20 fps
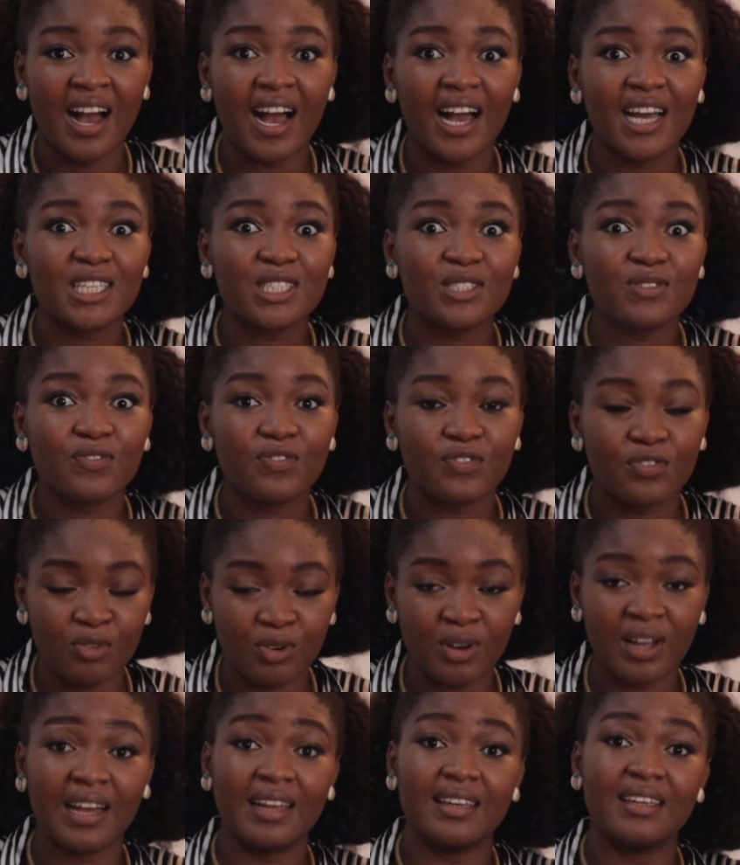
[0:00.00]
as
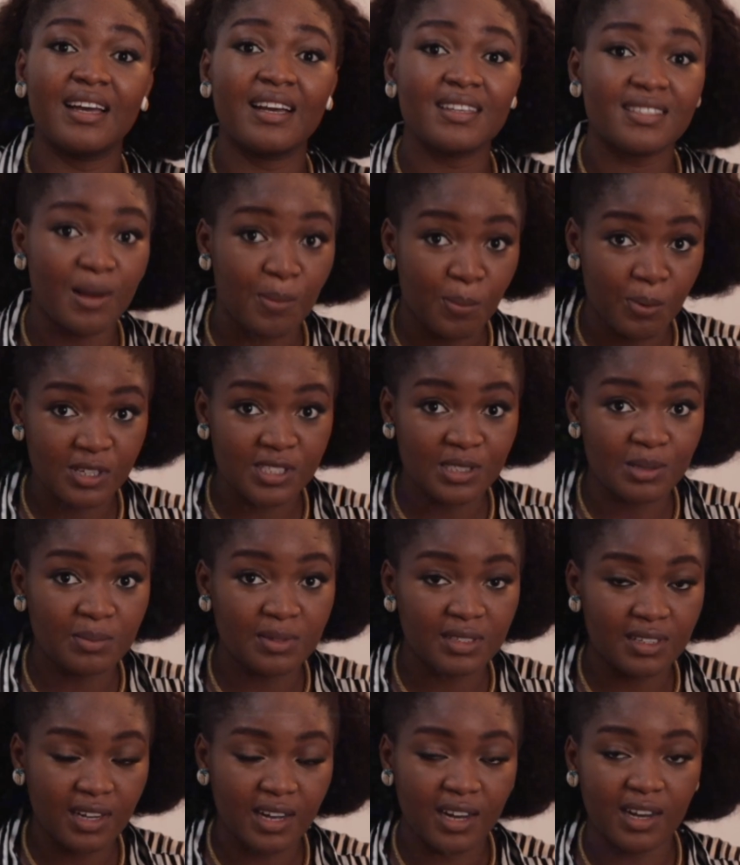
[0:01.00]
frugally as I
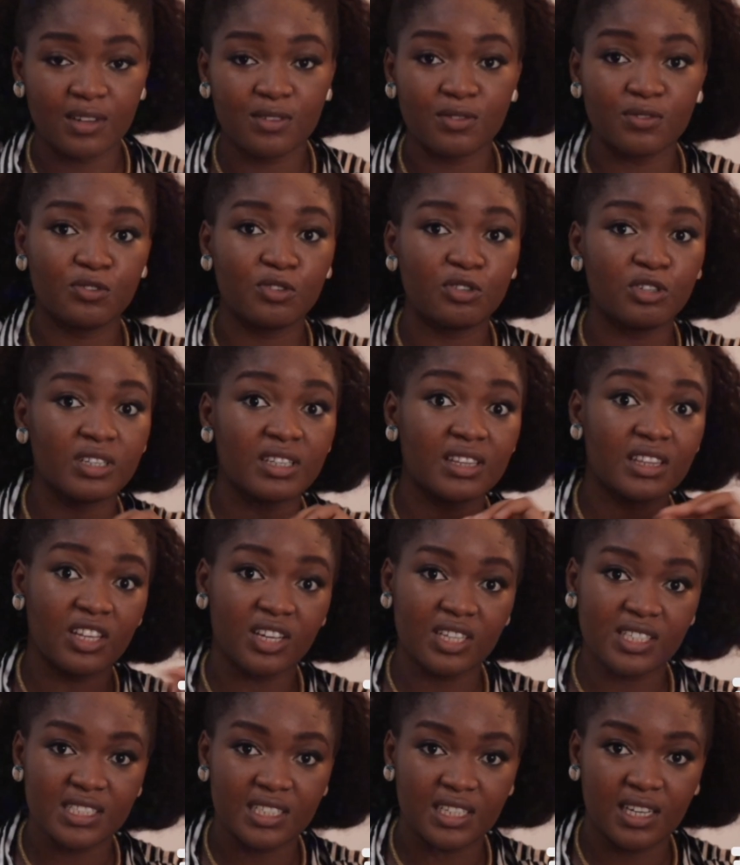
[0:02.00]
possibly can for
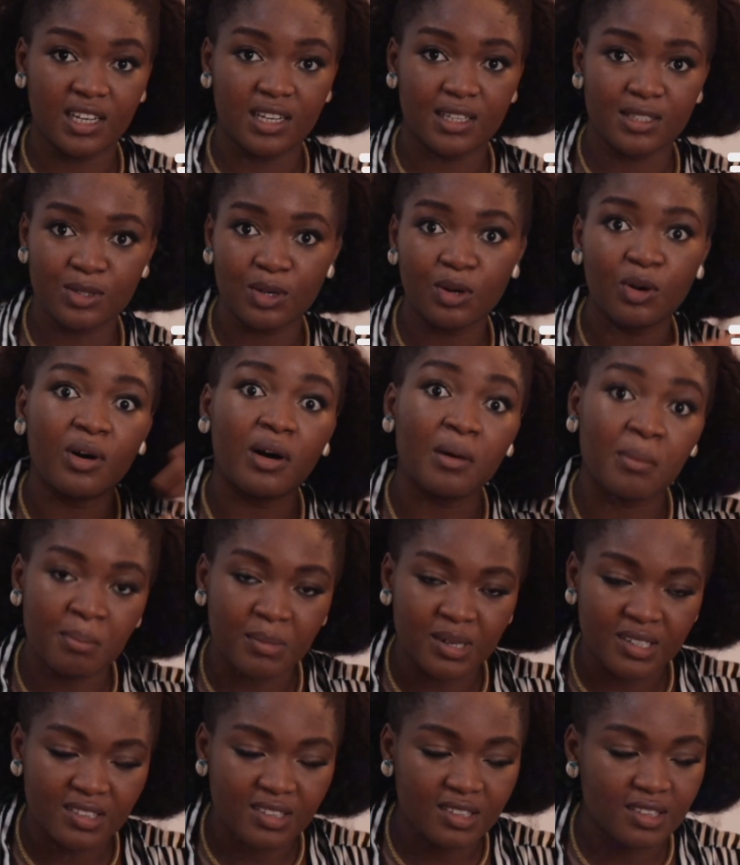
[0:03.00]
30 days or a
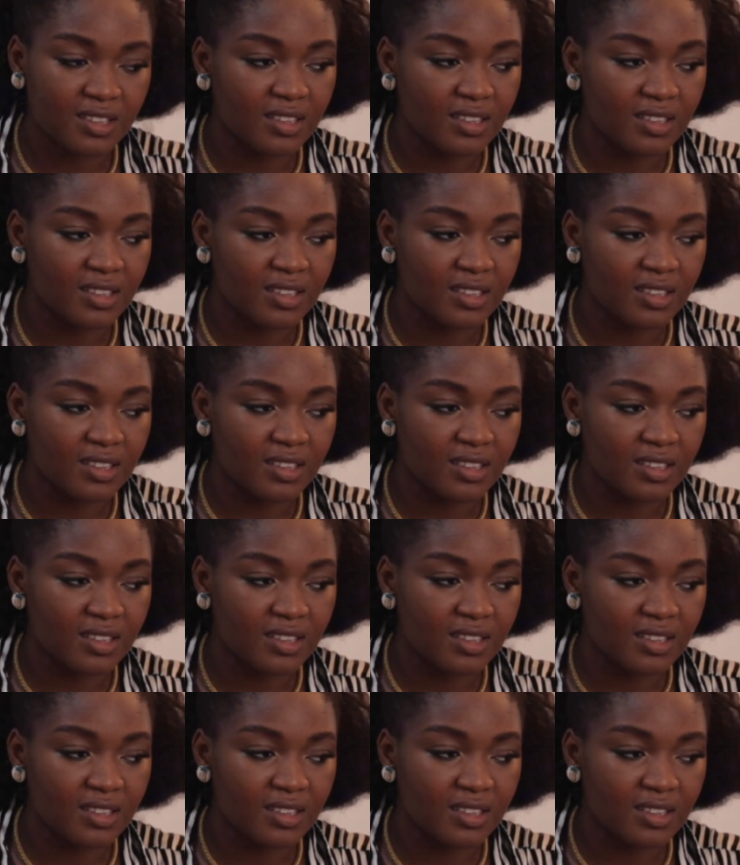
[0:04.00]
month.